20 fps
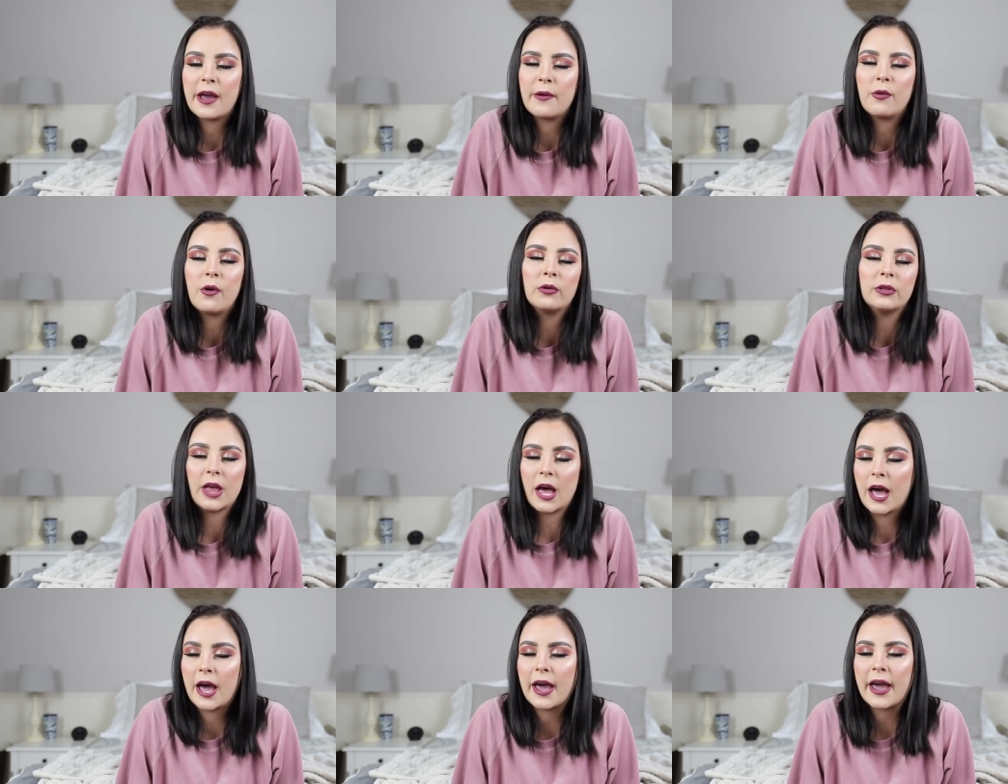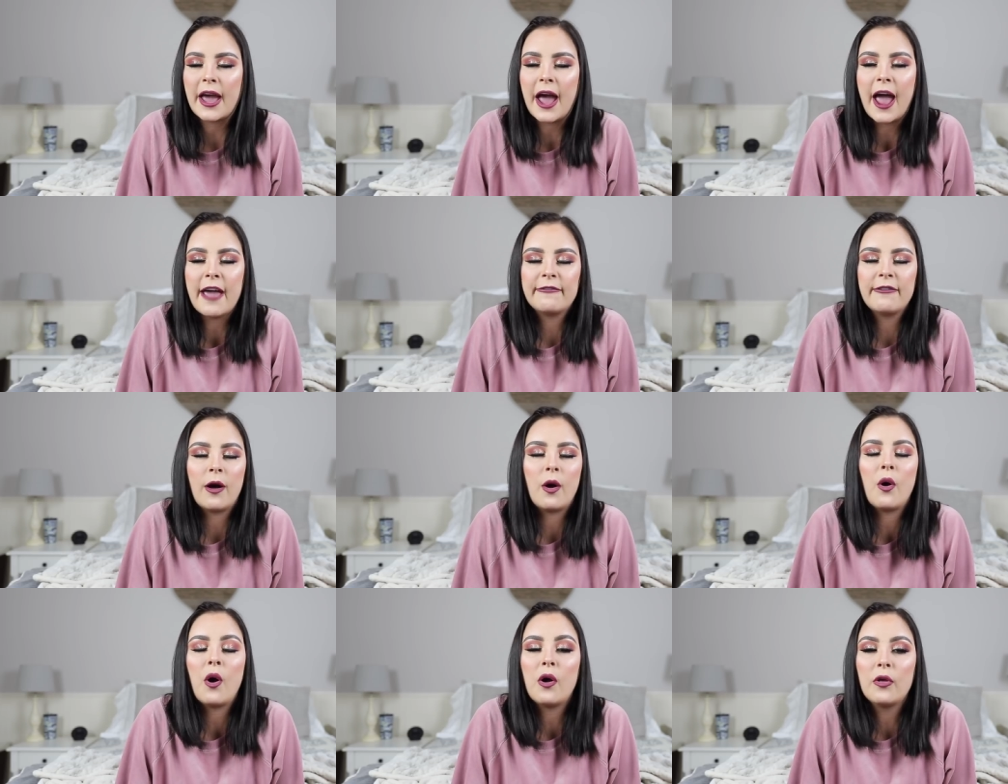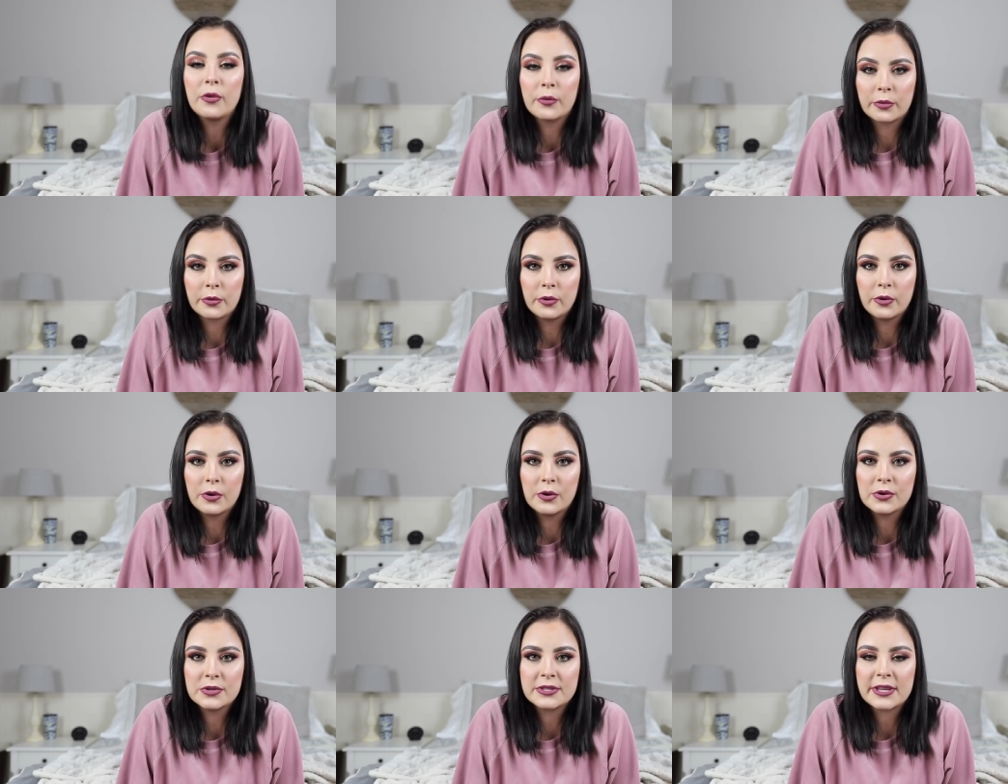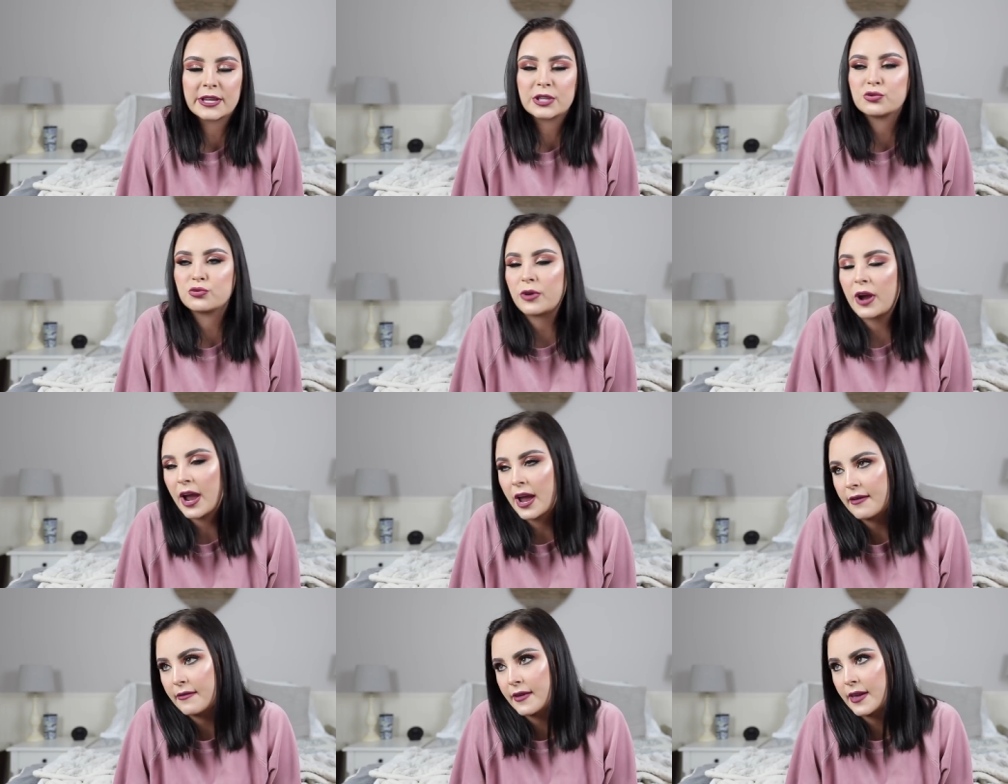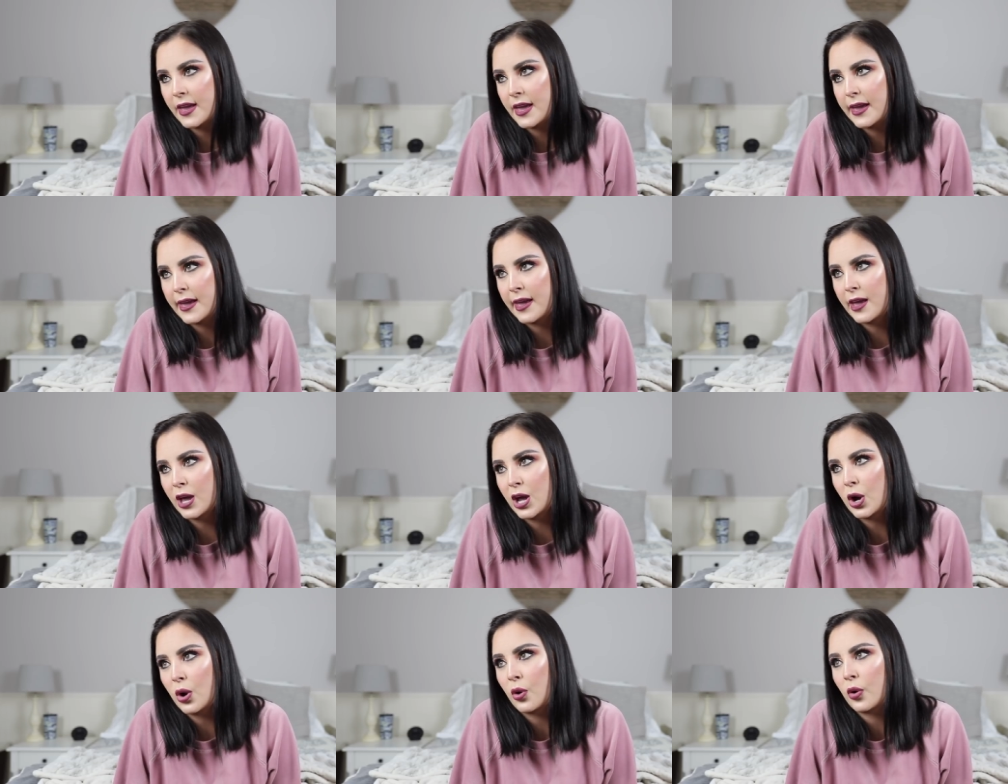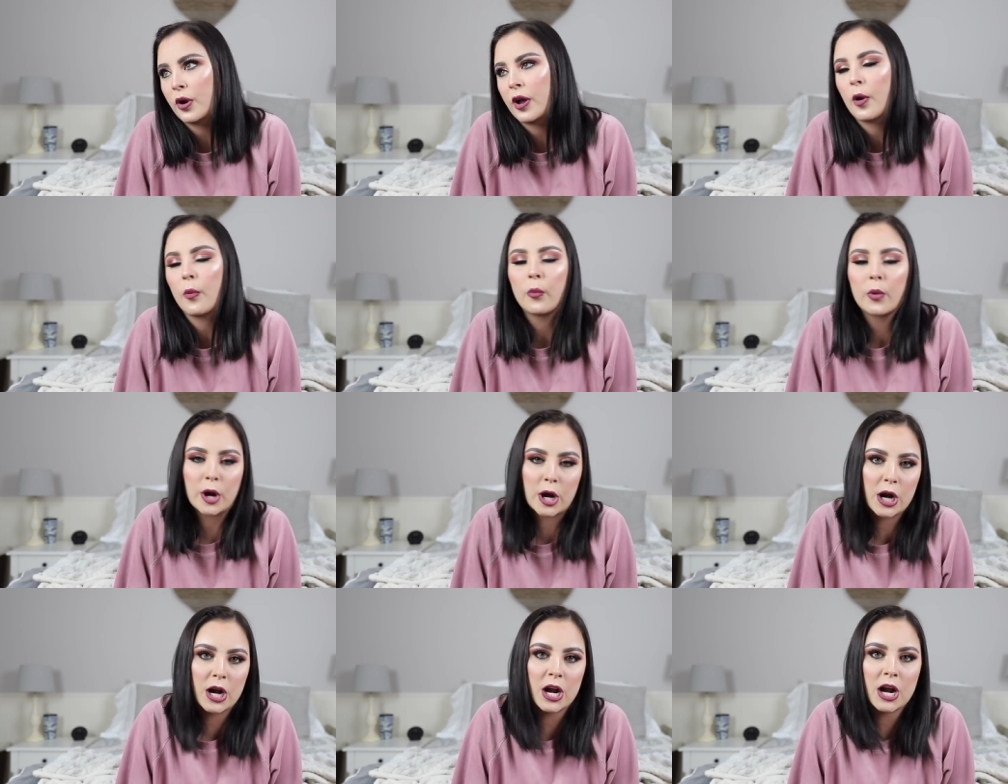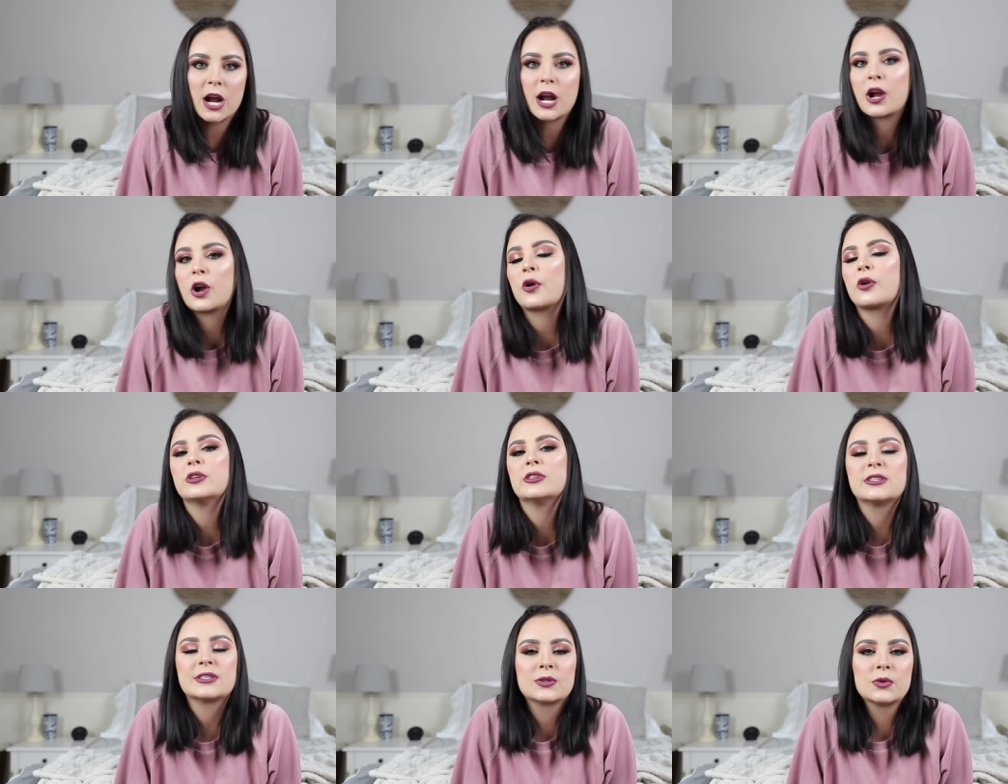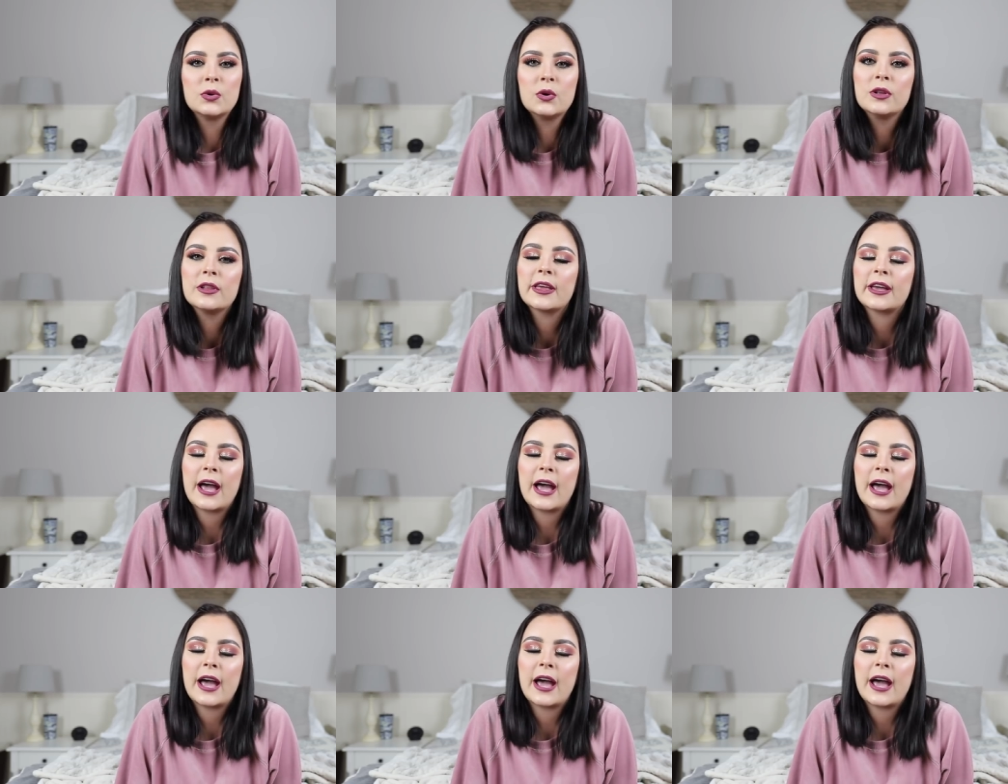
I won't lie. I follow all the rules, like driving or at work or in school.